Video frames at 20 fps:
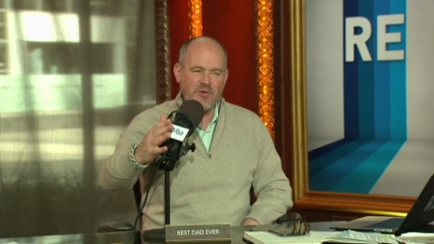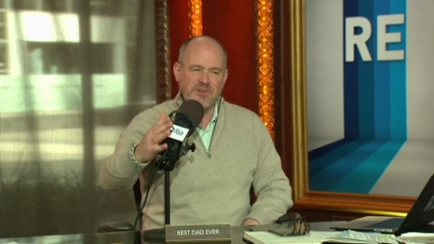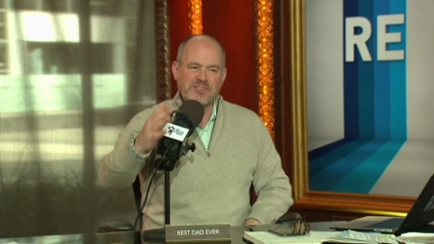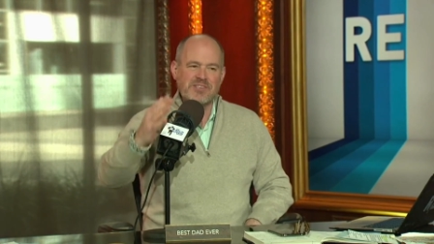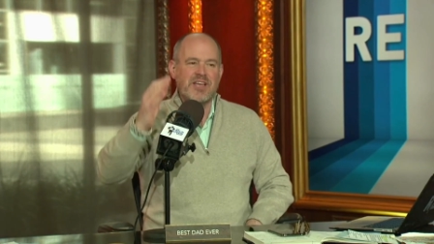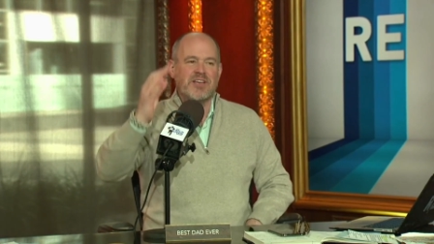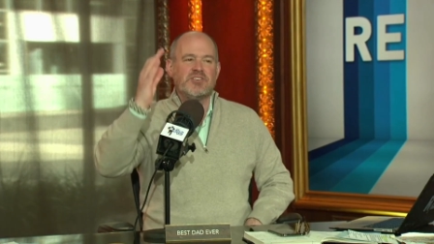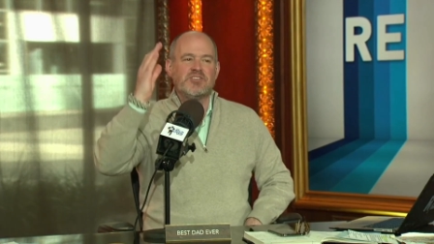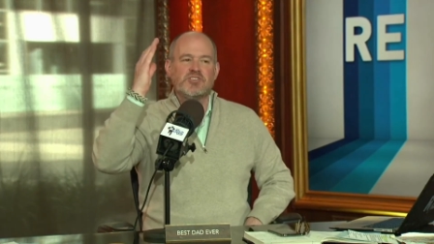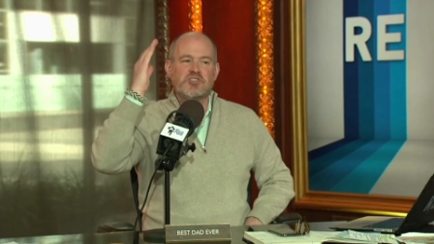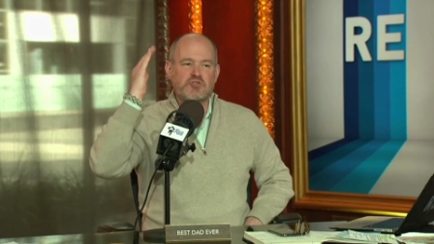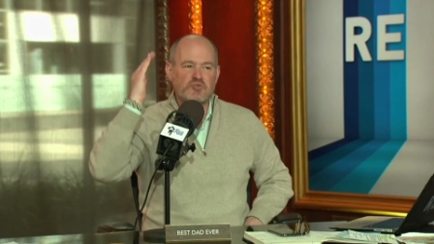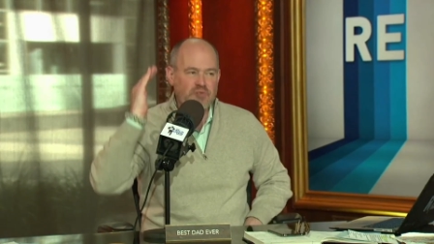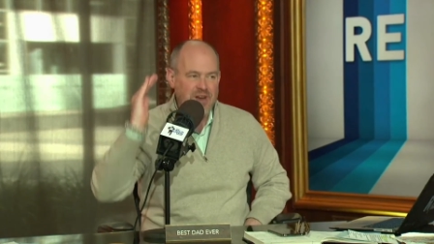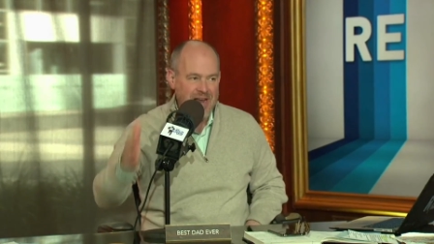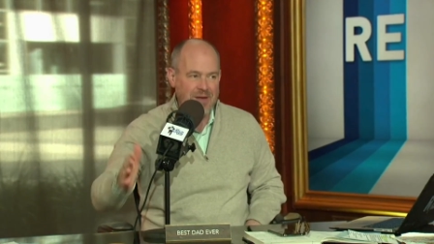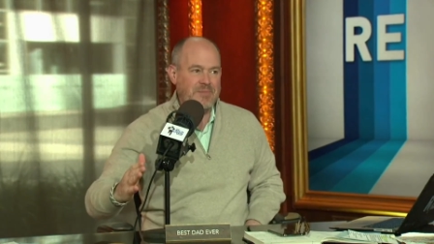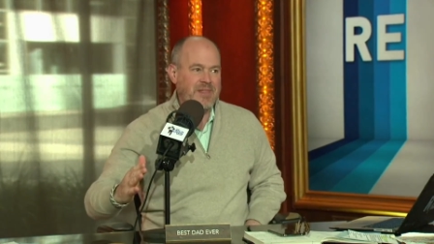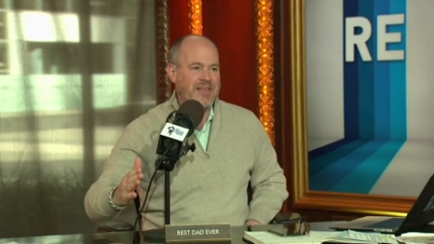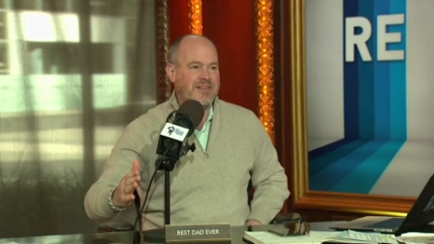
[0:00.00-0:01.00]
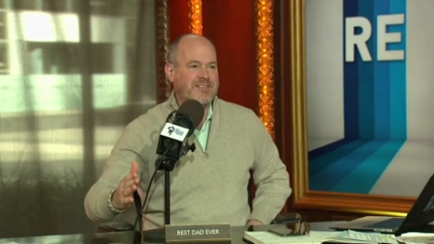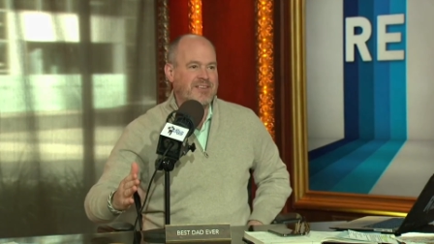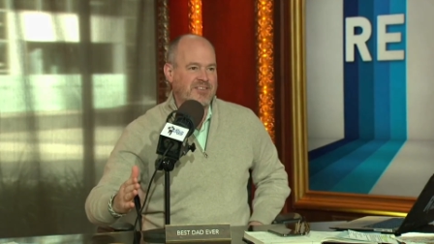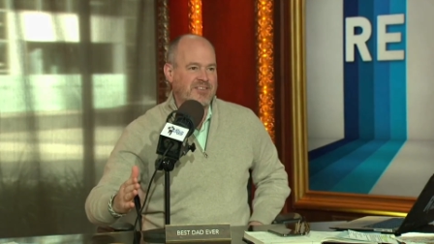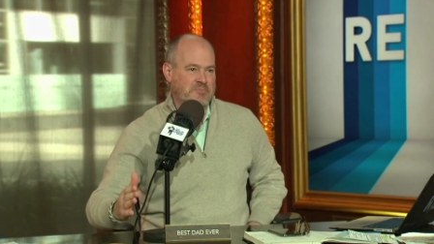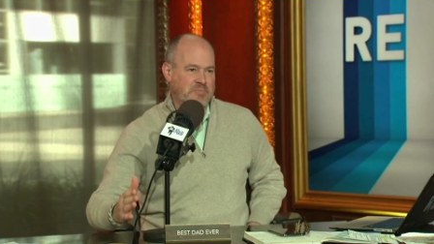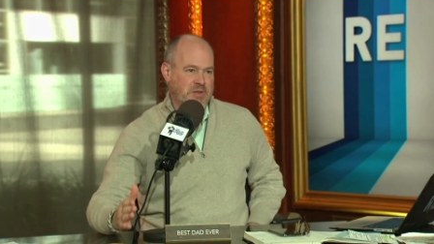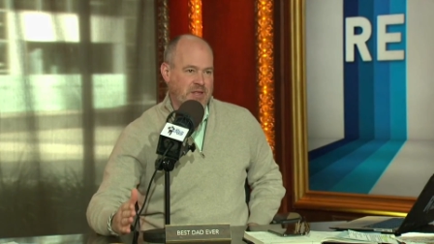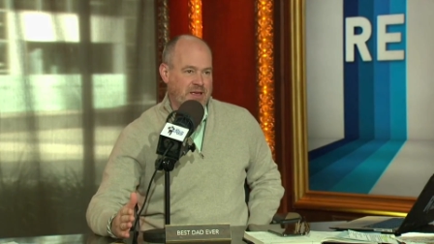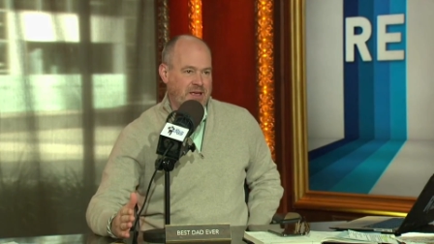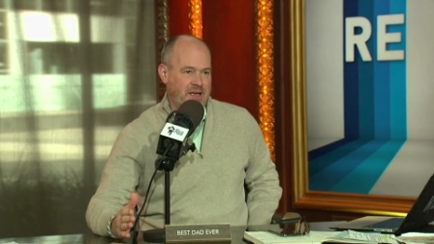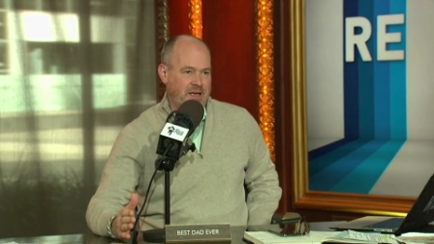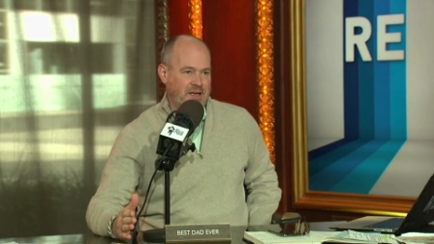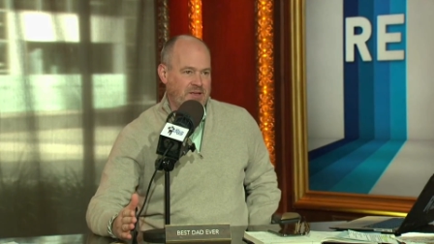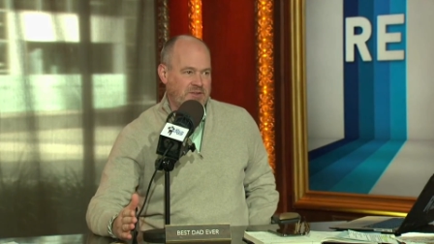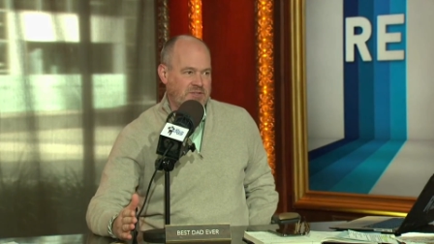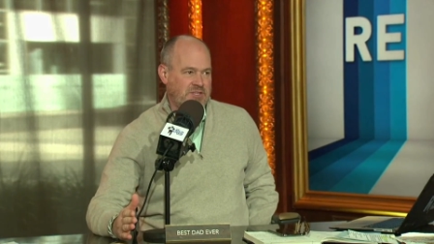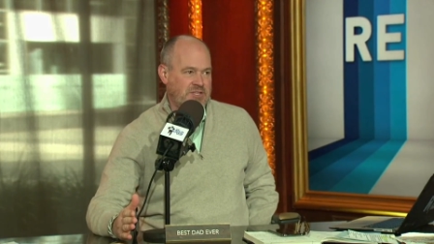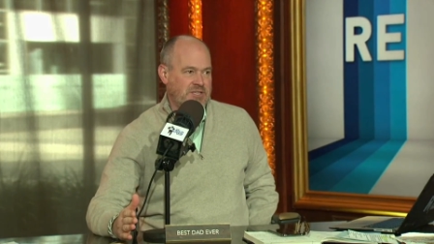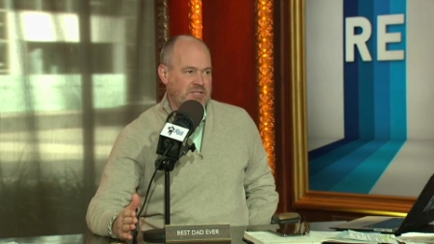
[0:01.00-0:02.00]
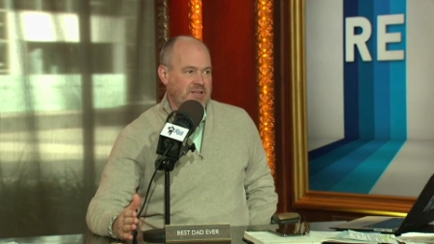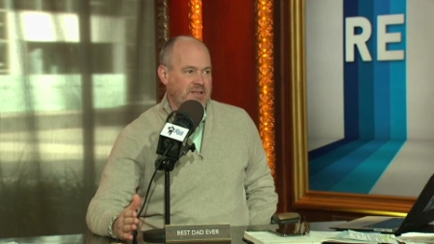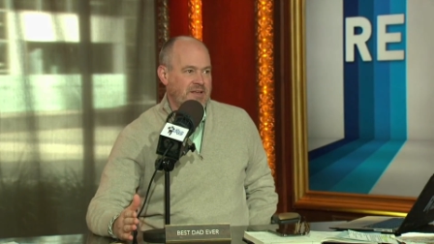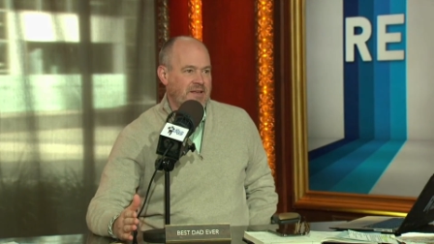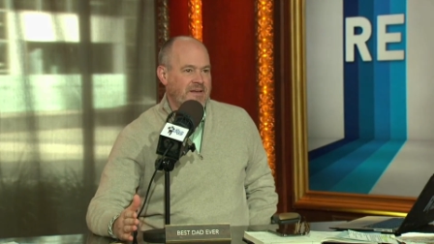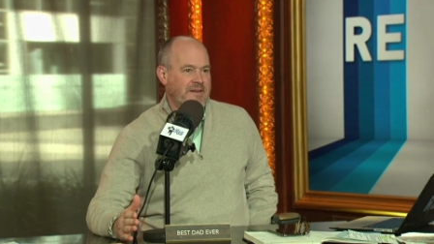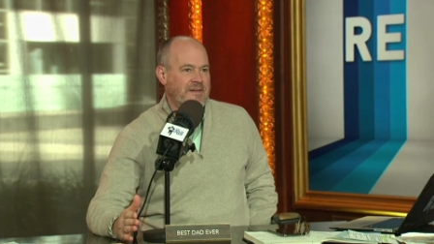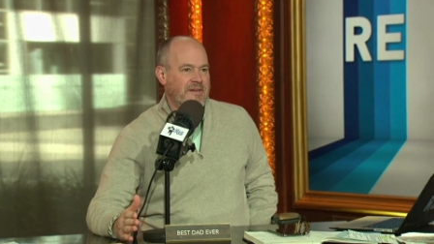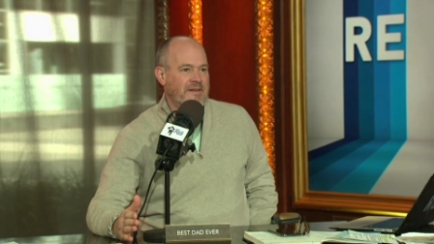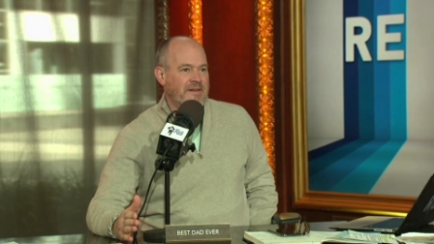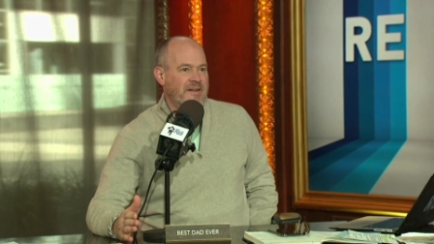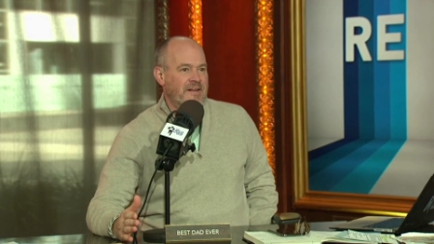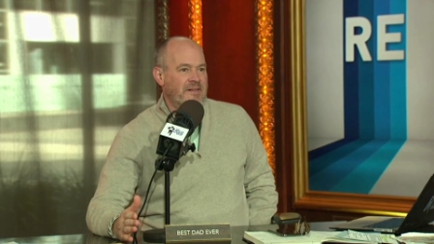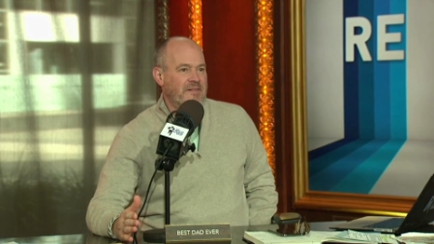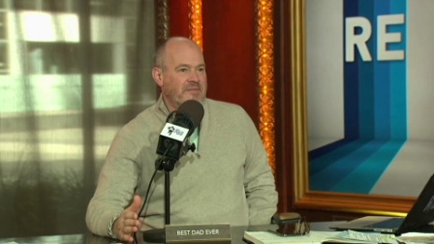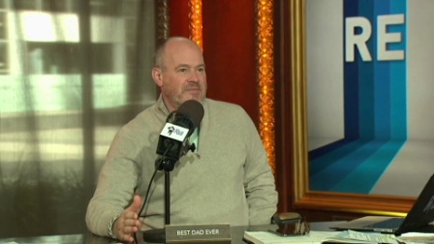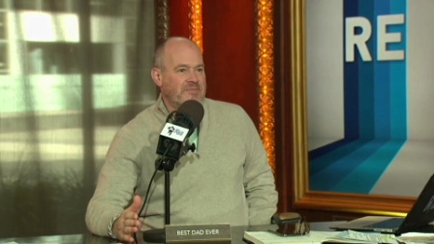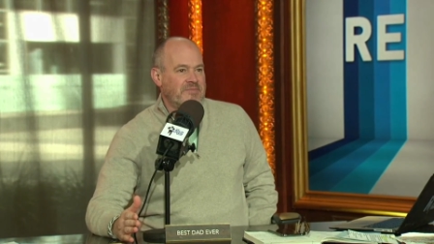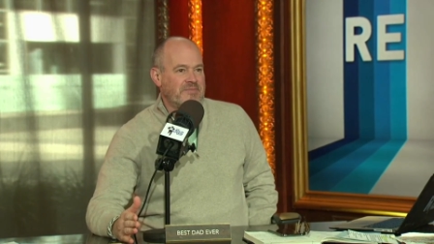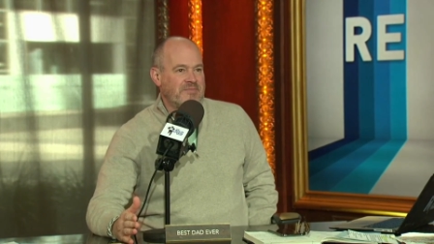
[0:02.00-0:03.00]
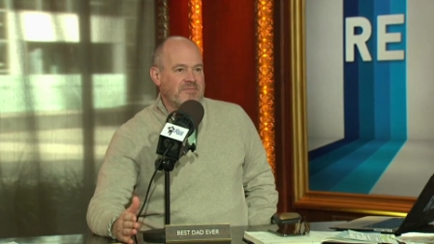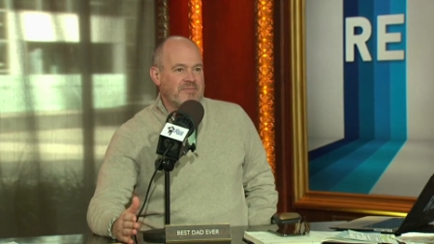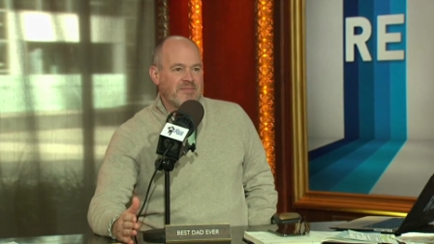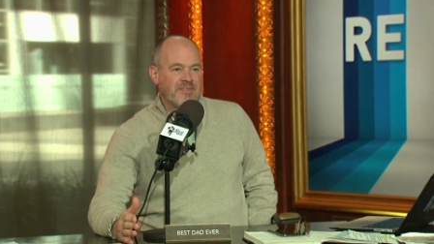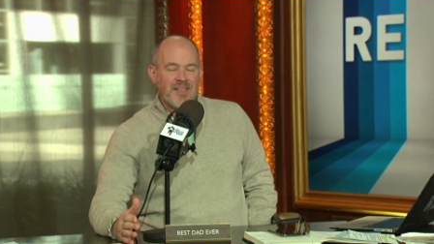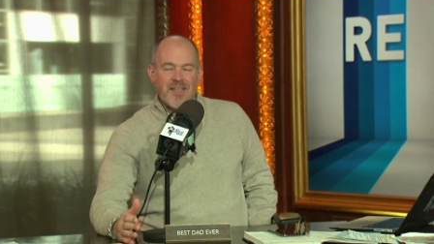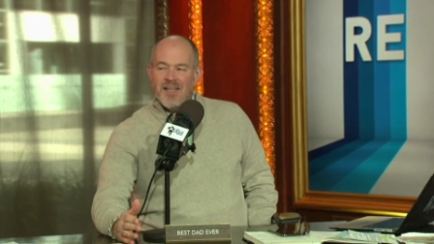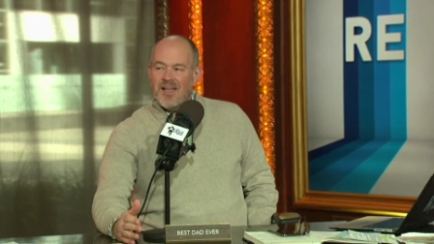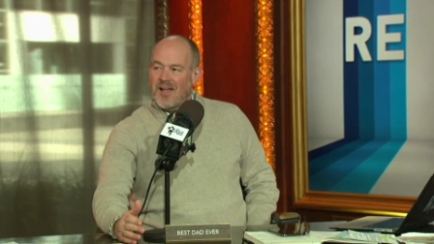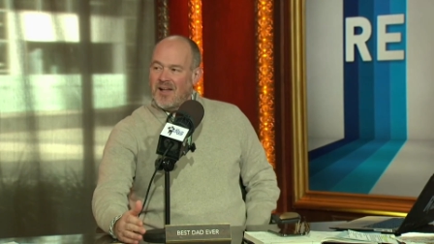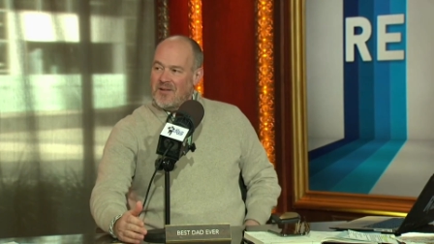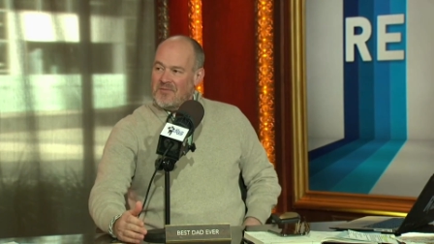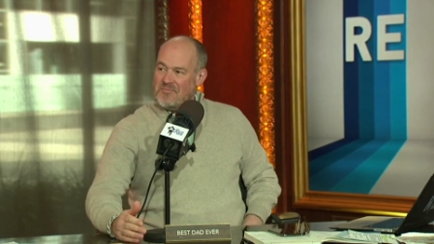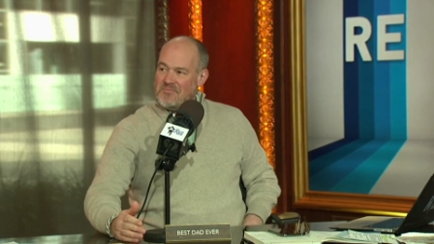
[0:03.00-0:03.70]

was extremely displeased. But you got your picture.